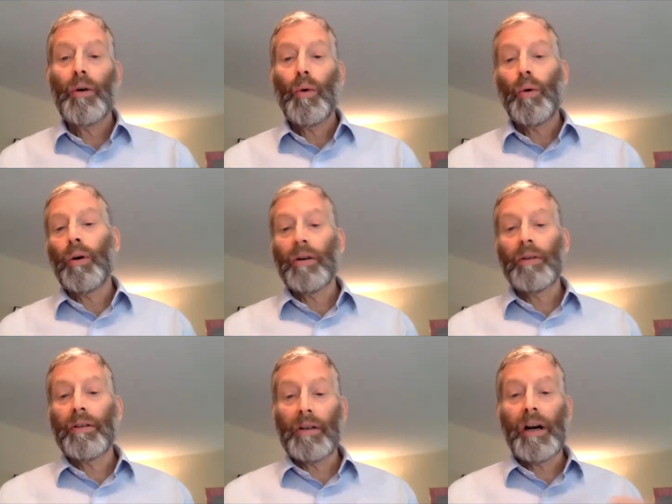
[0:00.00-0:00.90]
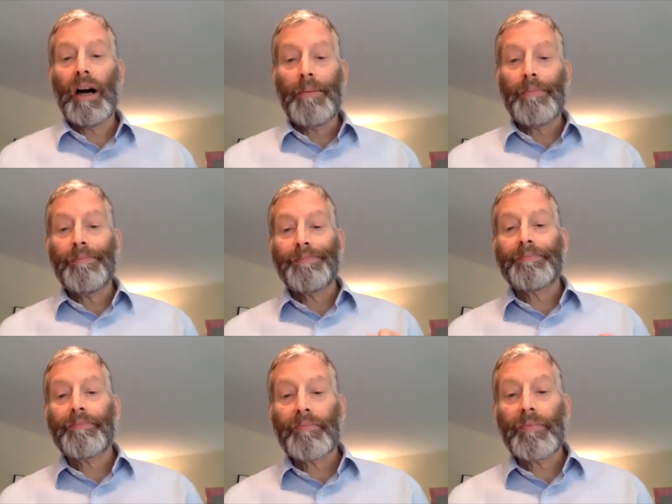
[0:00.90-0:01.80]
or
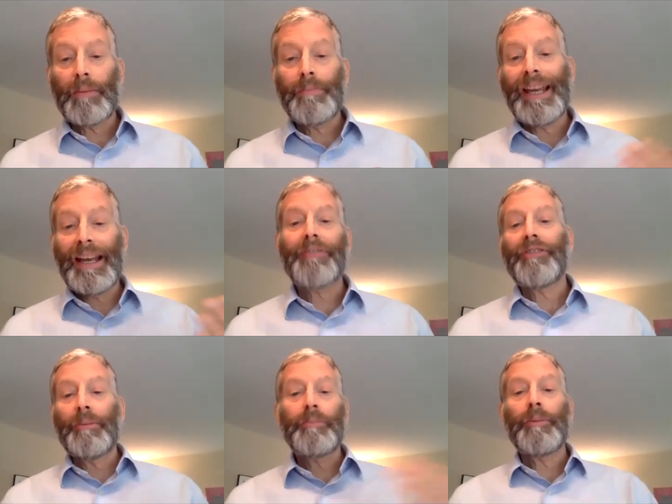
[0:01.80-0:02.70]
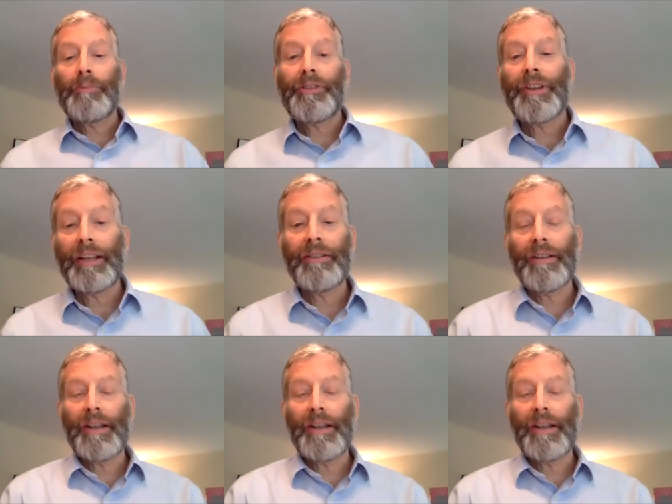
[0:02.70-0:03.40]
may have symptoms that